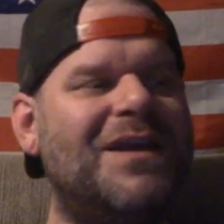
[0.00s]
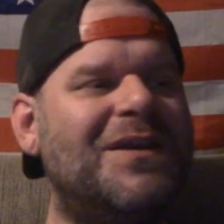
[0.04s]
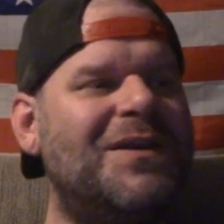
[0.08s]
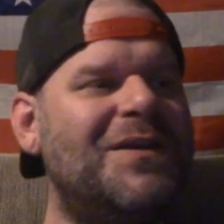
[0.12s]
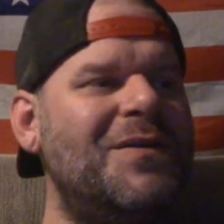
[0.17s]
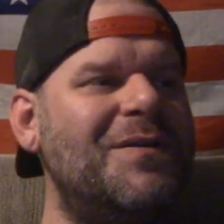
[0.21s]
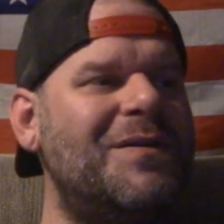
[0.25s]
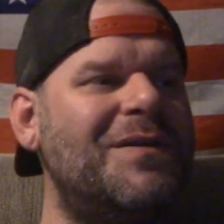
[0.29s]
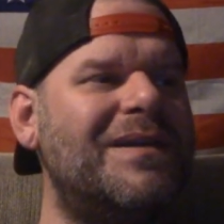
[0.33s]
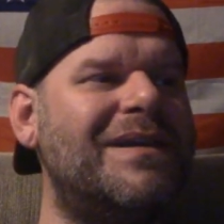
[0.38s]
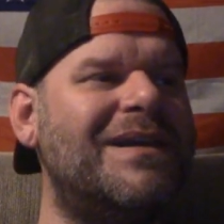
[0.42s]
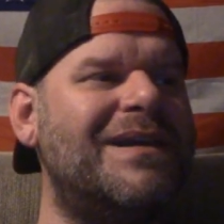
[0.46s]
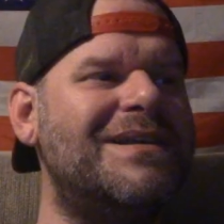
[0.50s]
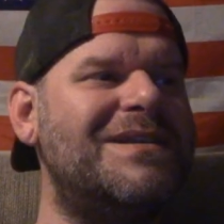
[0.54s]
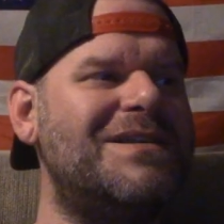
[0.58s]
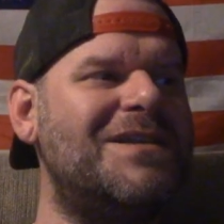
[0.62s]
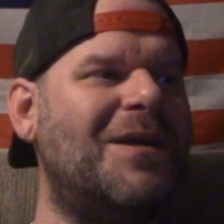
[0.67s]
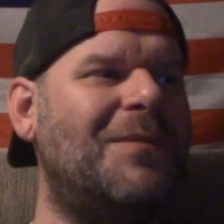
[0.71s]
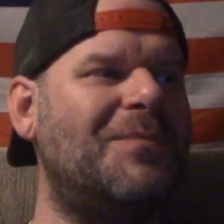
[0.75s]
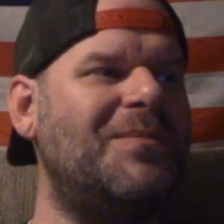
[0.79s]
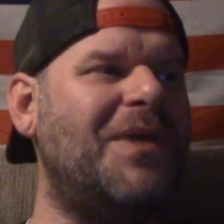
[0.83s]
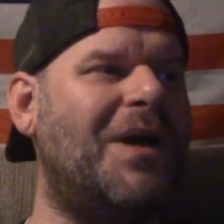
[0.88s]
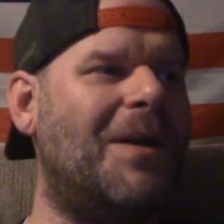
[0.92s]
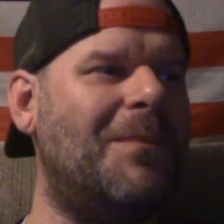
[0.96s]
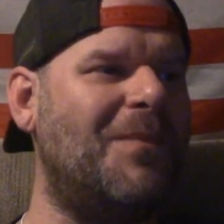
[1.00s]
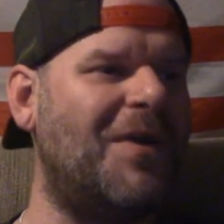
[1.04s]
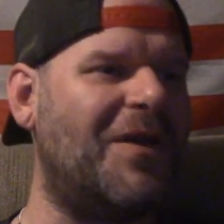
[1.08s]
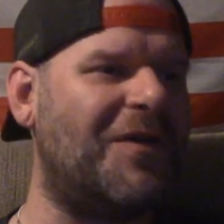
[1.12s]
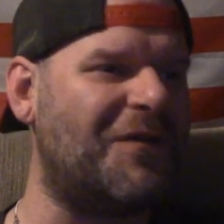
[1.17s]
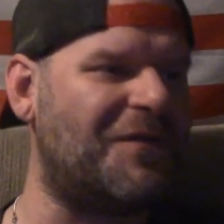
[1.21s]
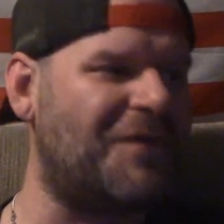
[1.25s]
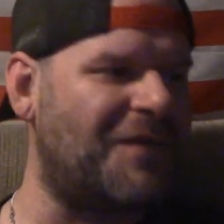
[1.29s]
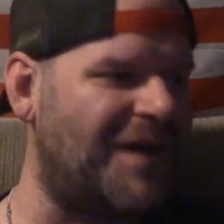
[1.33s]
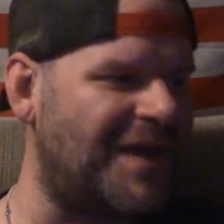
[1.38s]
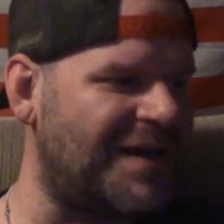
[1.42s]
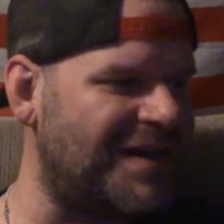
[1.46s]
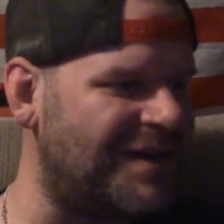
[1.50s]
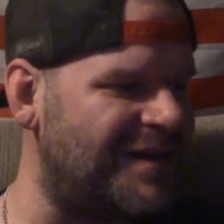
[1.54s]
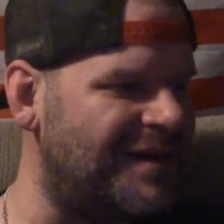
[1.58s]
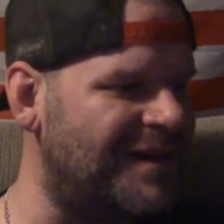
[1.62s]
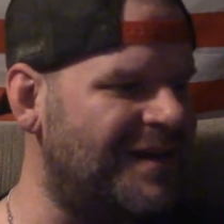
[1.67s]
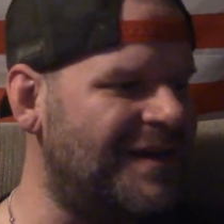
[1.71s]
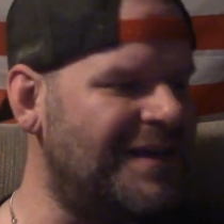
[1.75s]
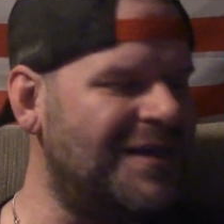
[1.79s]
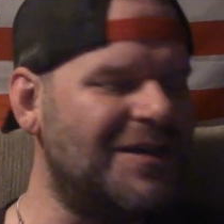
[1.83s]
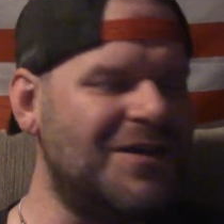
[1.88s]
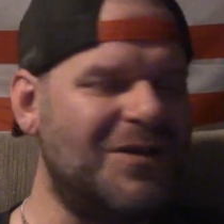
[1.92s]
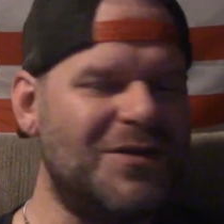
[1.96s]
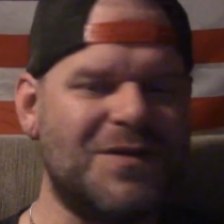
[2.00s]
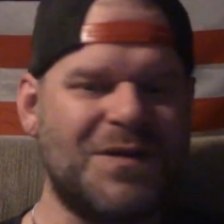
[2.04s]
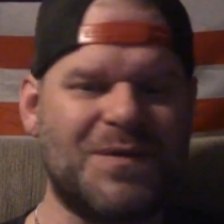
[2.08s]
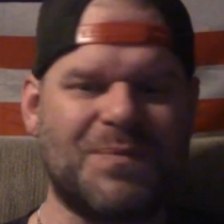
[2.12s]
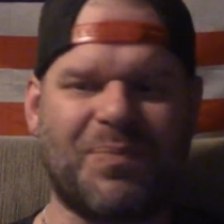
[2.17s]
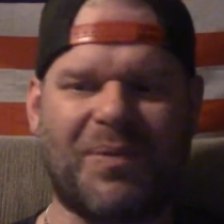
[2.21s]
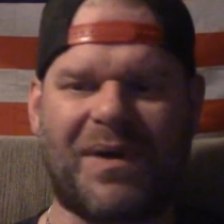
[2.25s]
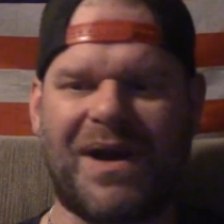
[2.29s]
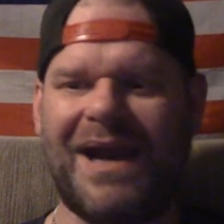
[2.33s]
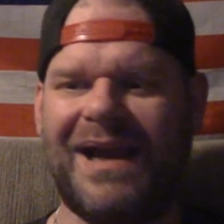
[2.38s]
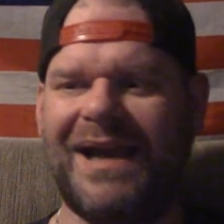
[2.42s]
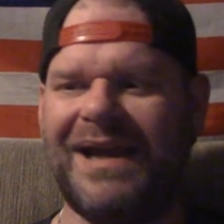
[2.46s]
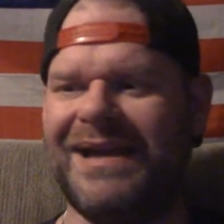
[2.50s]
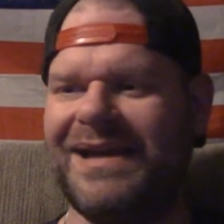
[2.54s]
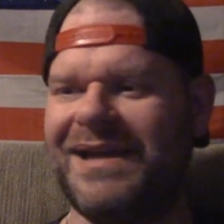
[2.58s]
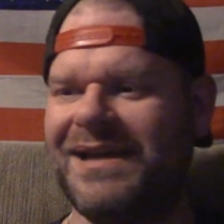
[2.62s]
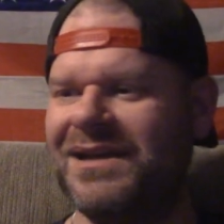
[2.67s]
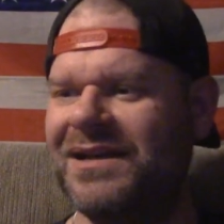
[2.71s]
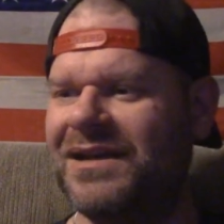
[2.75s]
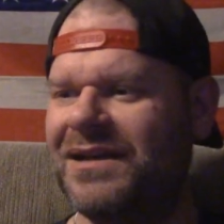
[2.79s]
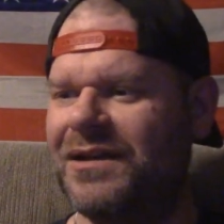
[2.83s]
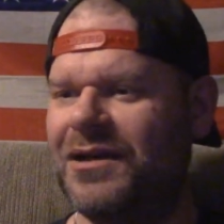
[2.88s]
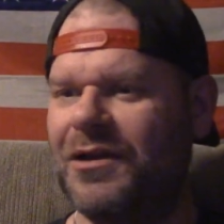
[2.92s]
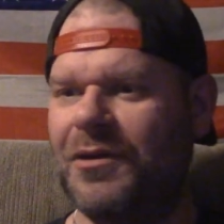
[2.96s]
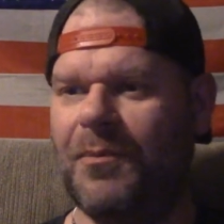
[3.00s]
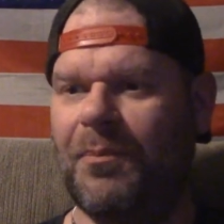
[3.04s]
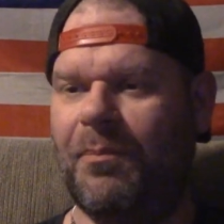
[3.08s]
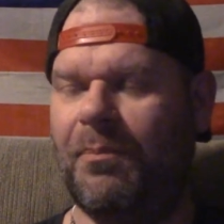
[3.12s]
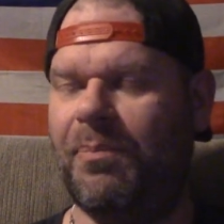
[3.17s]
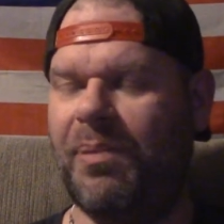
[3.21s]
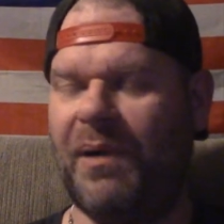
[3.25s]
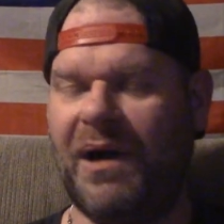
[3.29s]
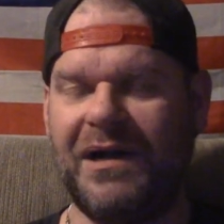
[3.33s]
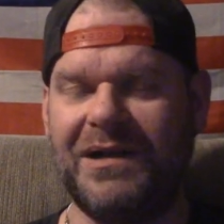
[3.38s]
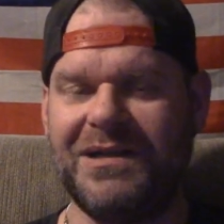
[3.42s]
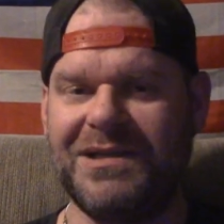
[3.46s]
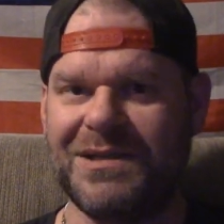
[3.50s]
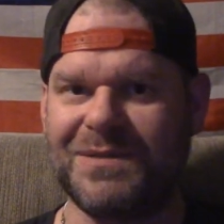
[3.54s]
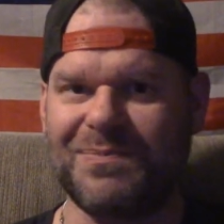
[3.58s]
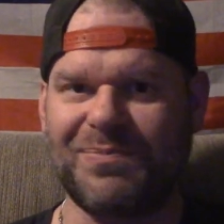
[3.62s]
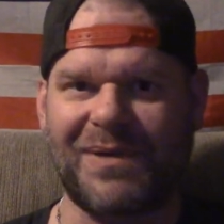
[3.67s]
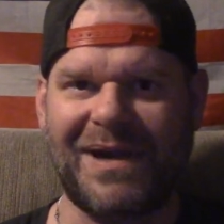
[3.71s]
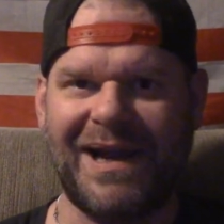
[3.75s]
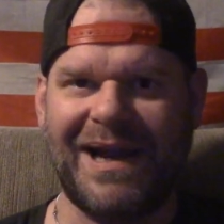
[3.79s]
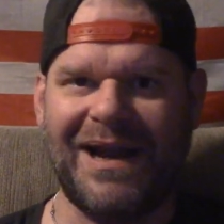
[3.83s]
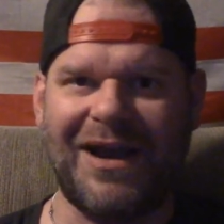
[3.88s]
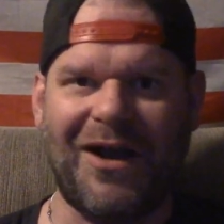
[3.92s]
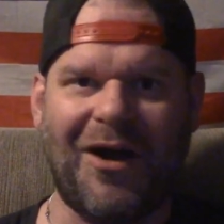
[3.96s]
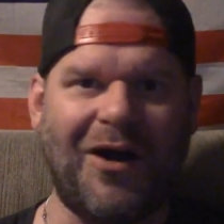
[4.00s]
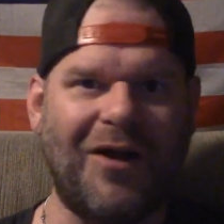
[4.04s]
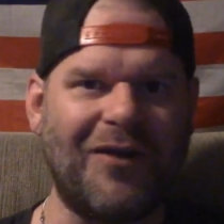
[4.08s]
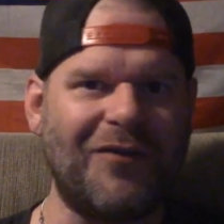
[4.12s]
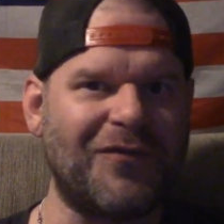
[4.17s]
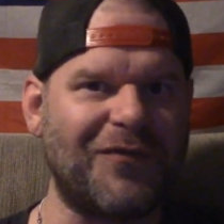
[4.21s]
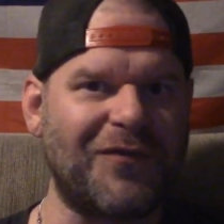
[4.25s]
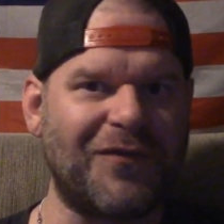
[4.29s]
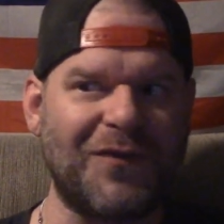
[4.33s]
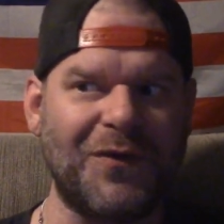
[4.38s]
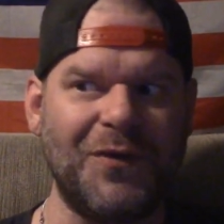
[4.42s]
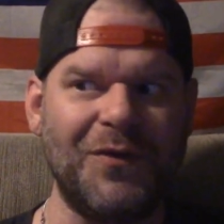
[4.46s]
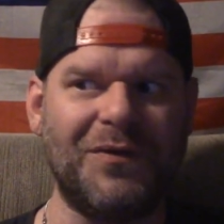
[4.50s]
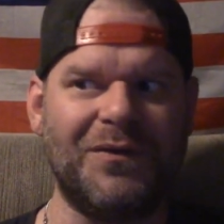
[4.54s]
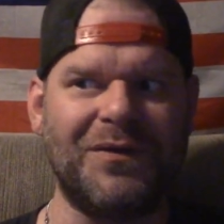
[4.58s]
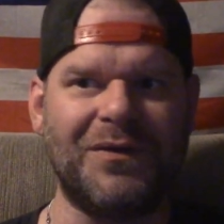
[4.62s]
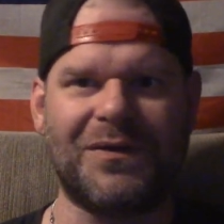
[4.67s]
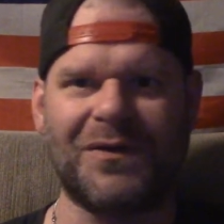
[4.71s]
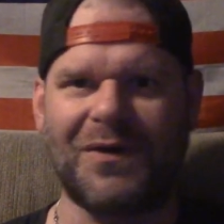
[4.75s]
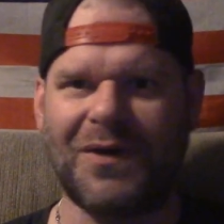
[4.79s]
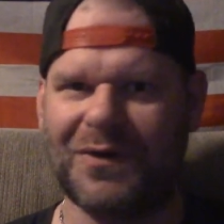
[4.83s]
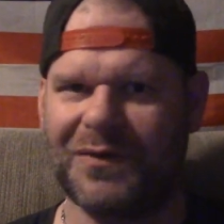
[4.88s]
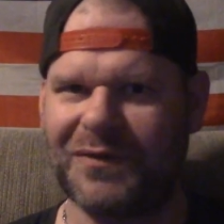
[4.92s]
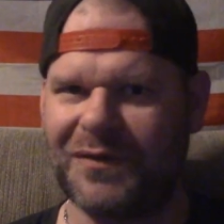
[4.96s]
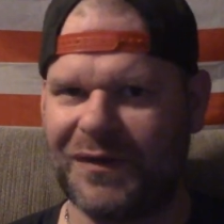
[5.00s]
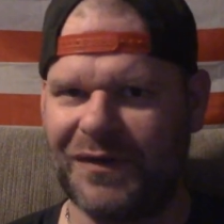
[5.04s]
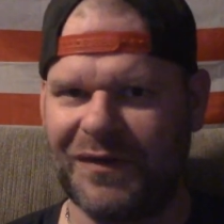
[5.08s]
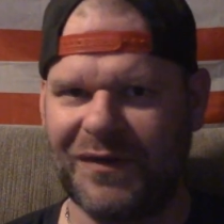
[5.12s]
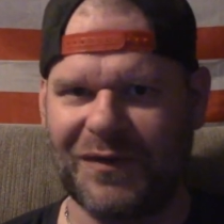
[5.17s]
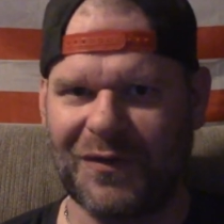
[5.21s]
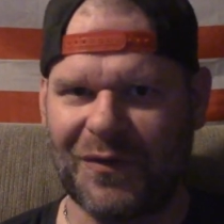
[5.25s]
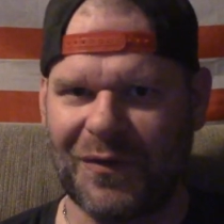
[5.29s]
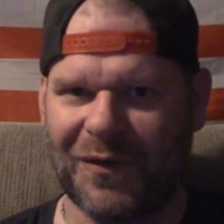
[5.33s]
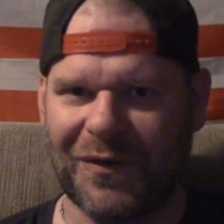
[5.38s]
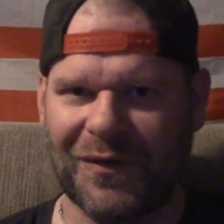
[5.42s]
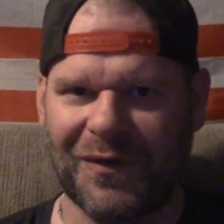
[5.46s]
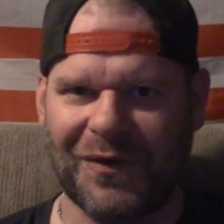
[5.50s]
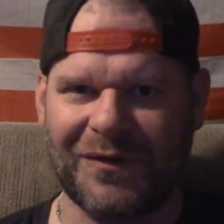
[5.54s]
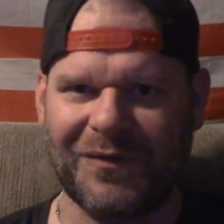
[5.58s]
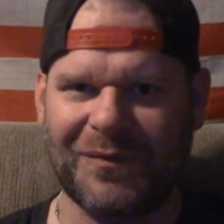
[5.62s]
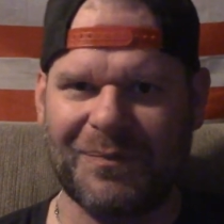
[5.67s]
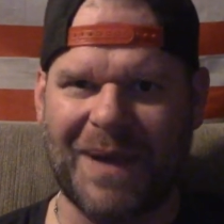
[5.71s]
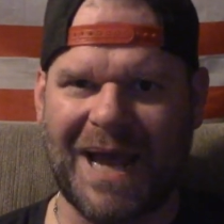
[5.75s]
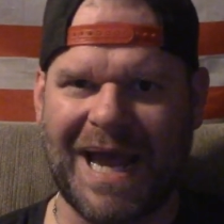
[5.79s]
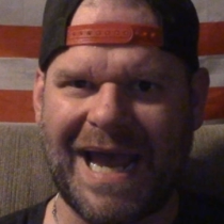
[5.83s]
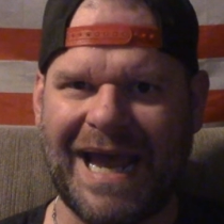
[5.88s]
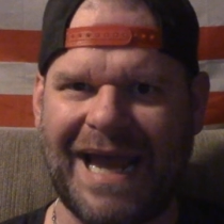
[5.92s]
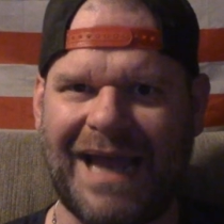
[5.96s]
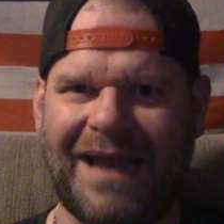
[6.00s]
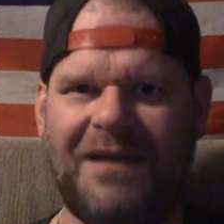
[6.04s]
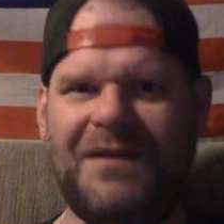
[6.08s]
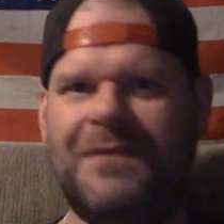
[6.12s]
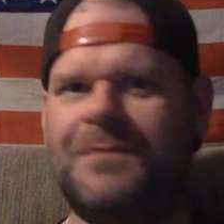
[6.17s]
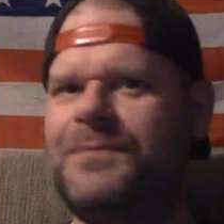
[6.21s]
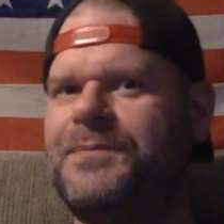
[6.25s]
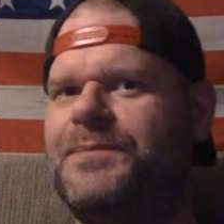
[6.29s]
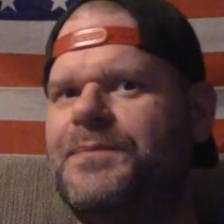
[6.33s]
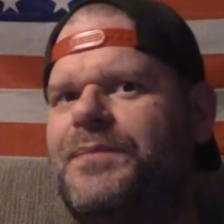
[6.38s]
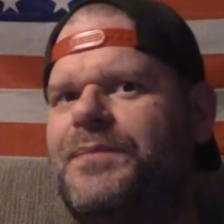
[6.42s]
You think some dumb motherfucker spraying bug spray on fruit in the grocery store is bad?